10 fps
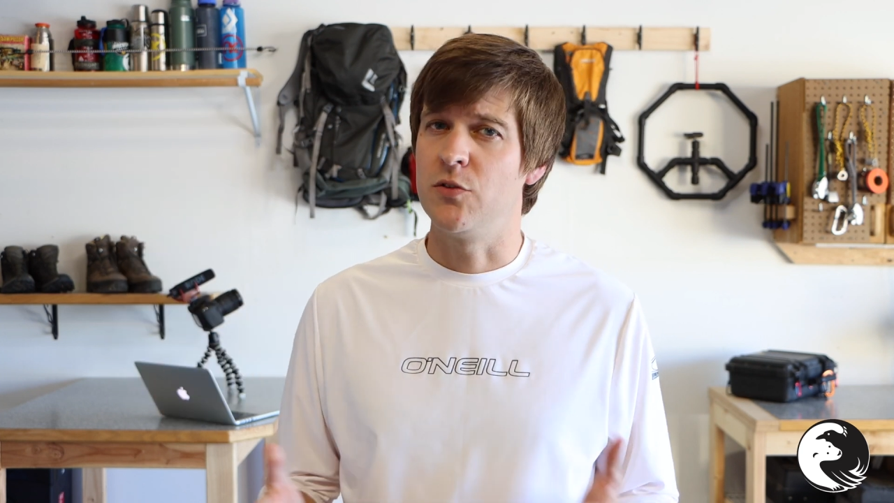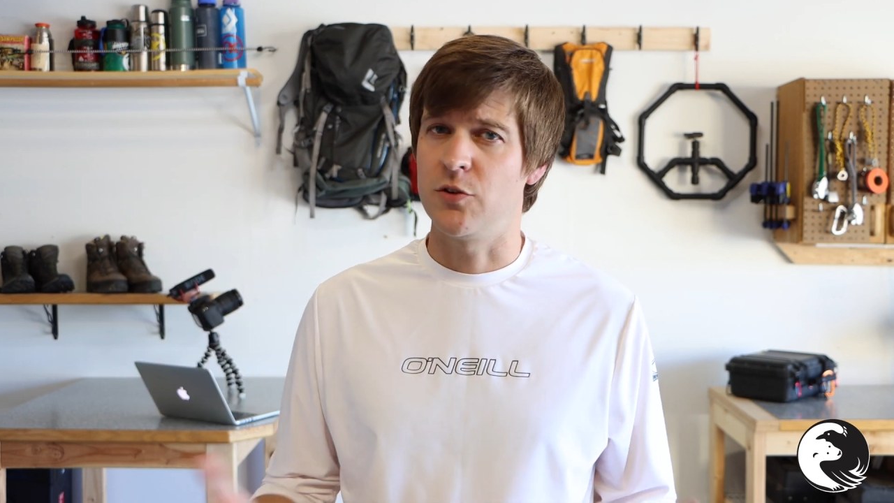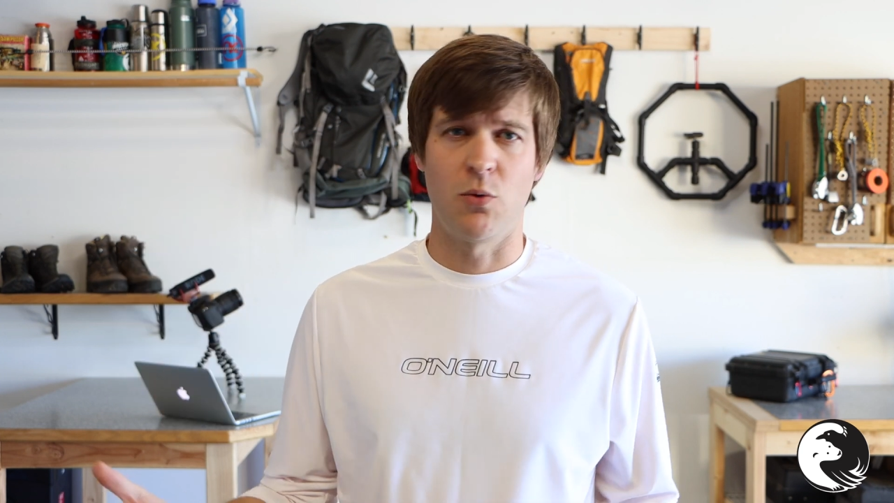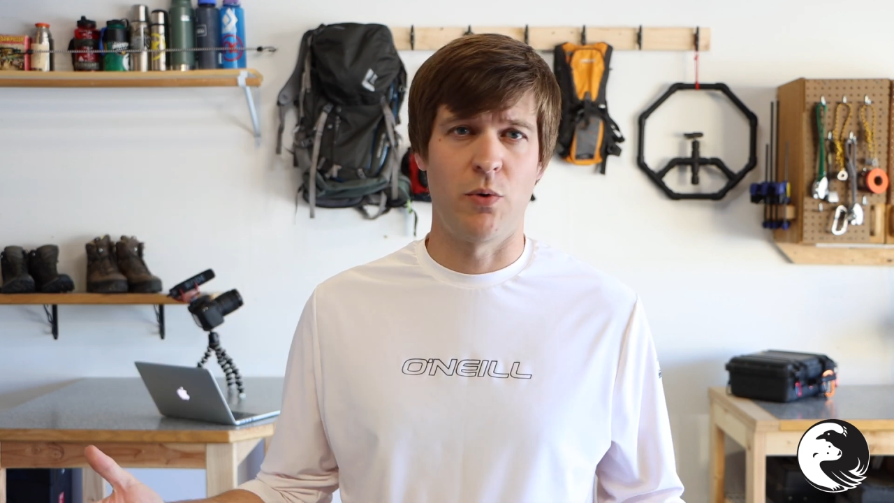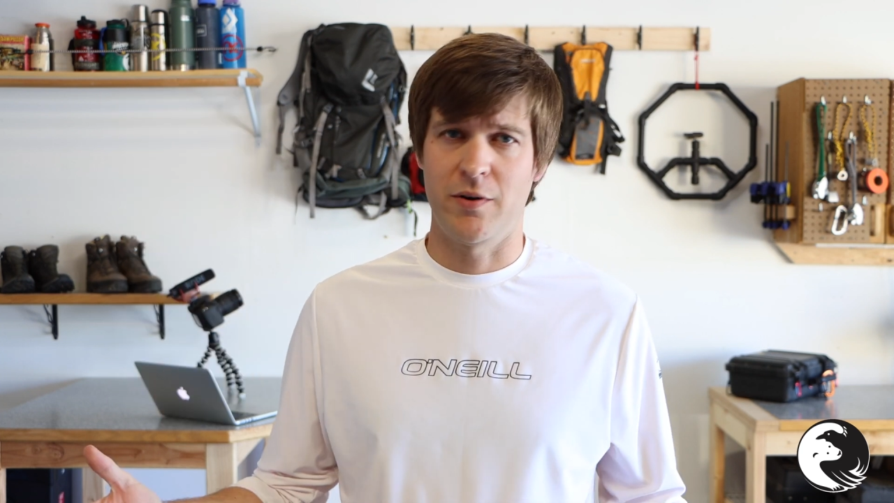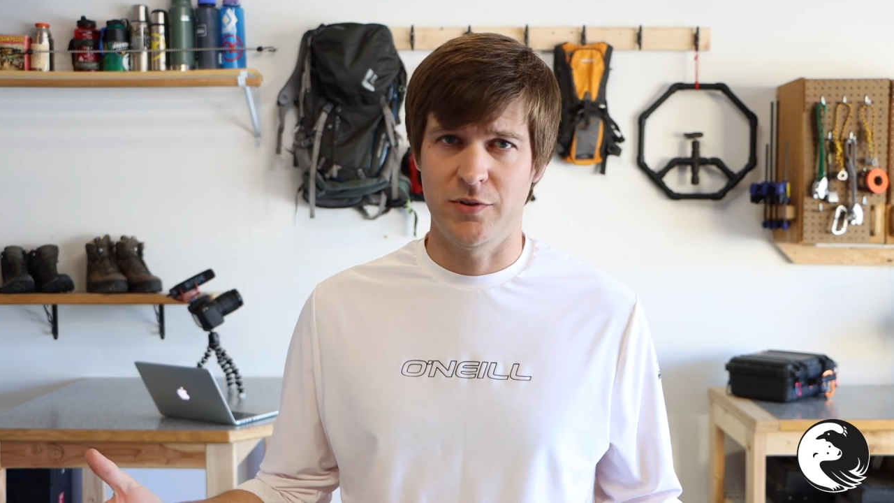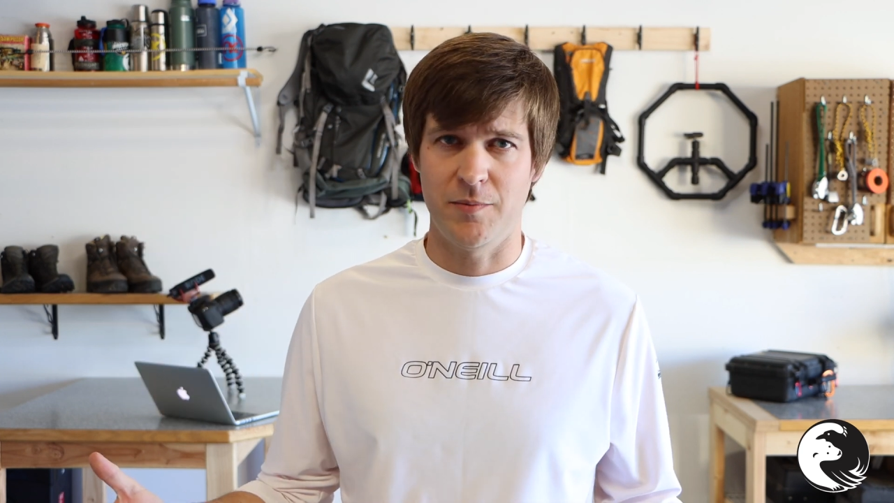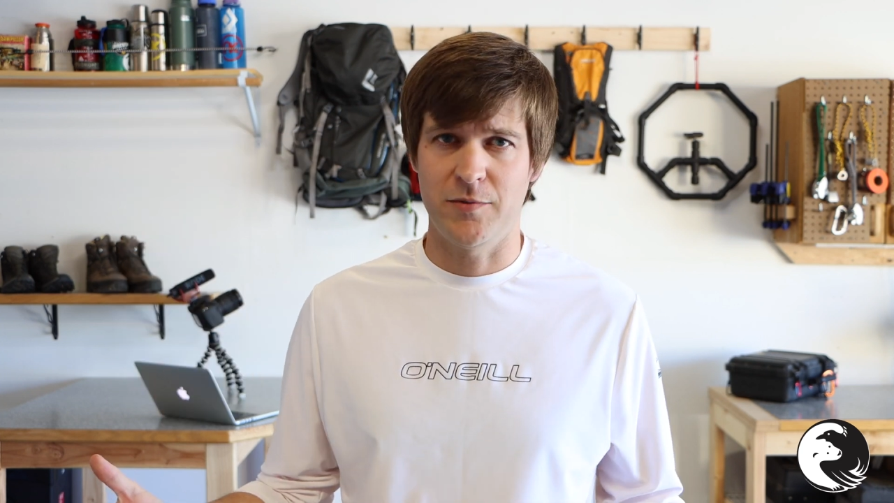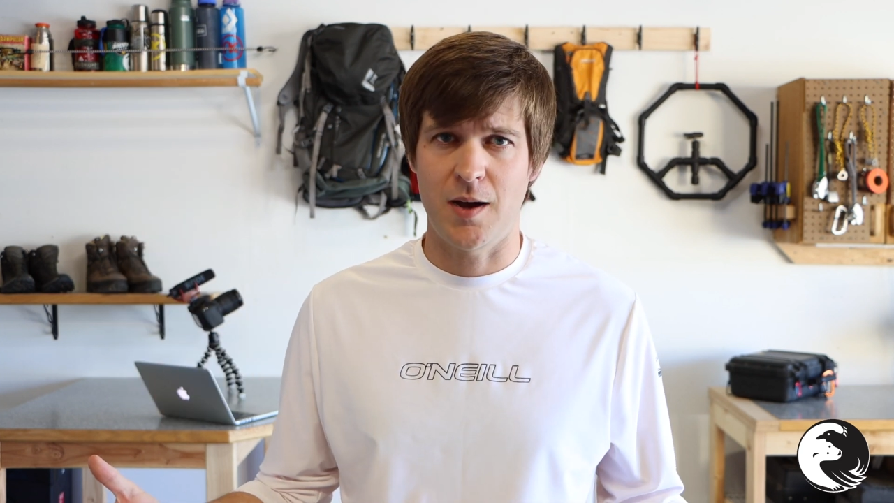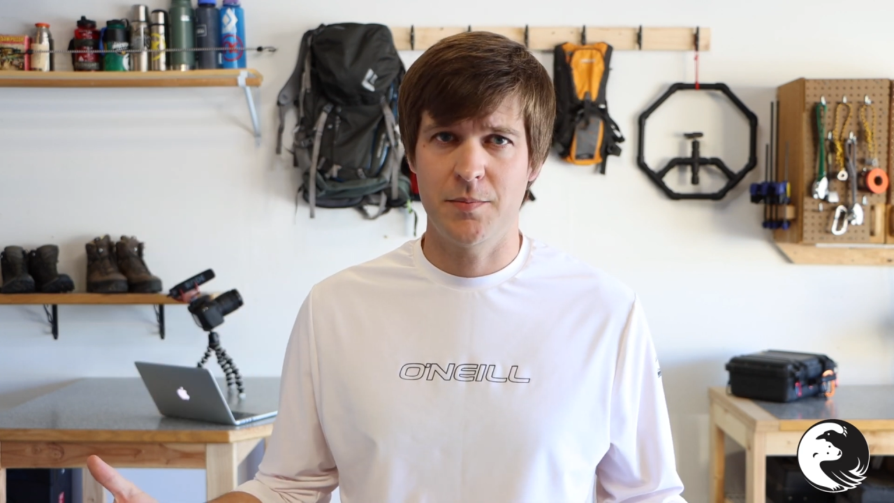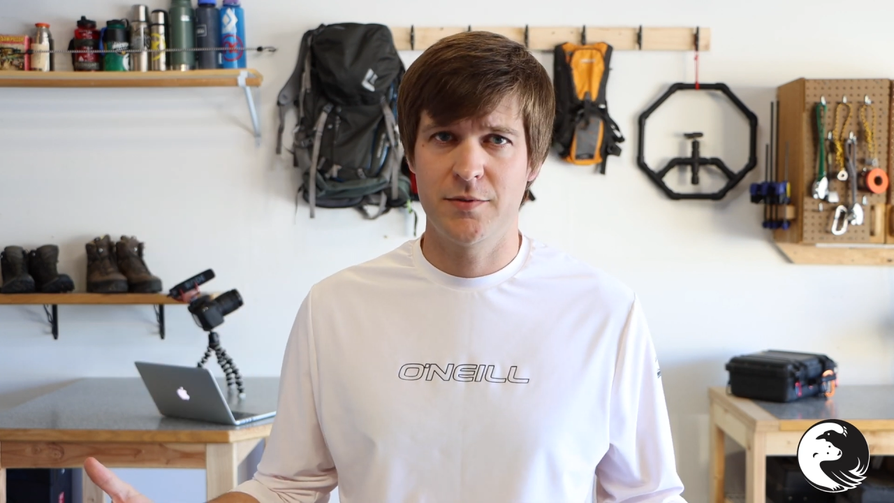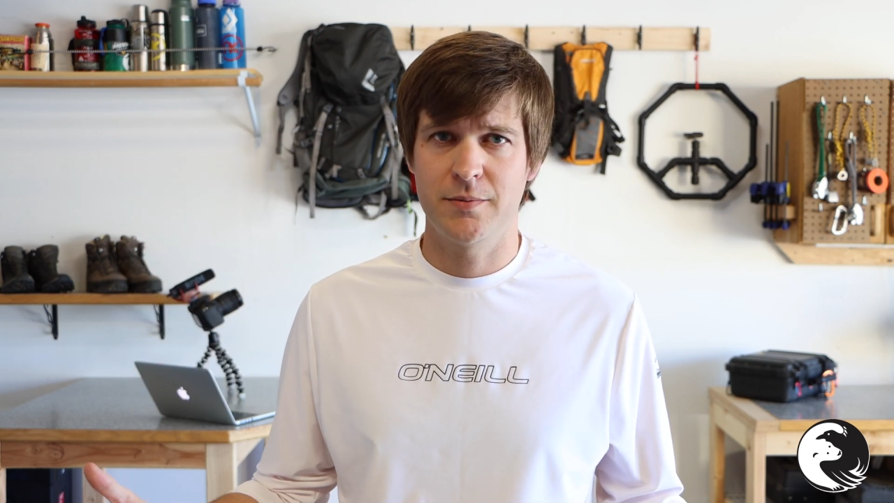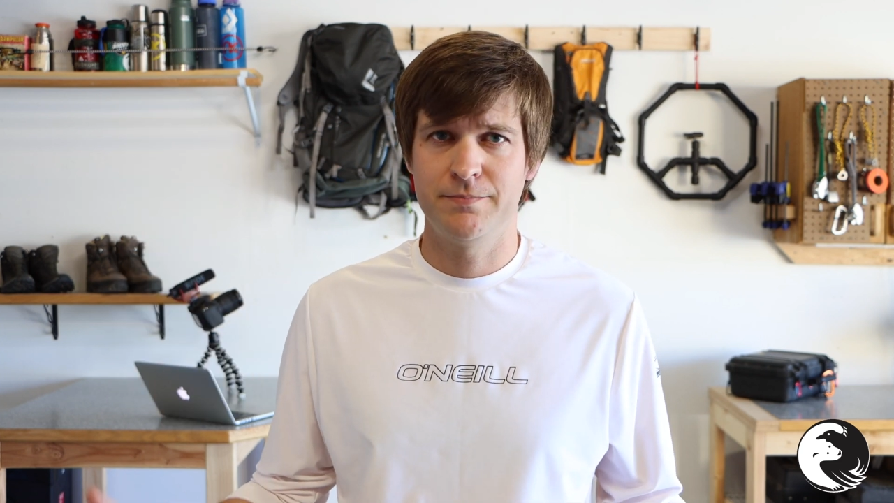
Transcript: Don't wear flip-flops.